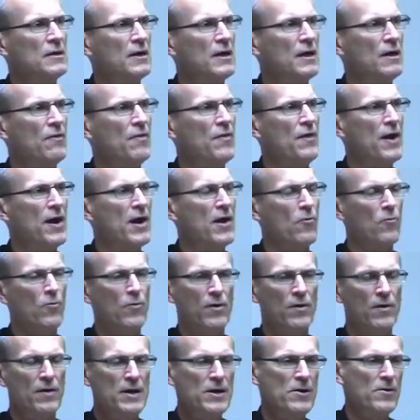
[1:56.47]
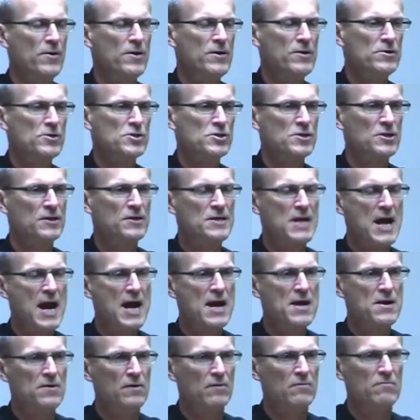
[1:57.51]
And there we're introduced to
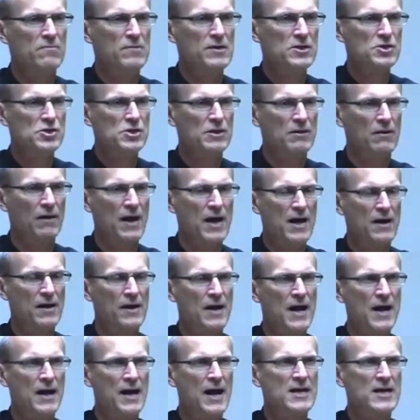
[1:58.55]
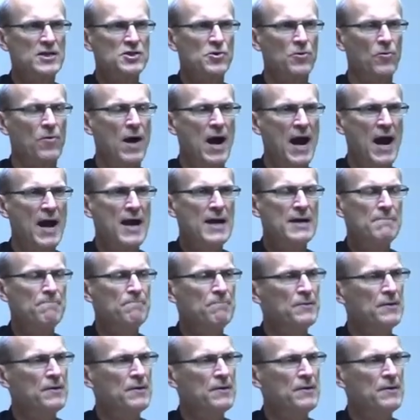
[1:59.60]
Daniel, Mishael, and Azariah.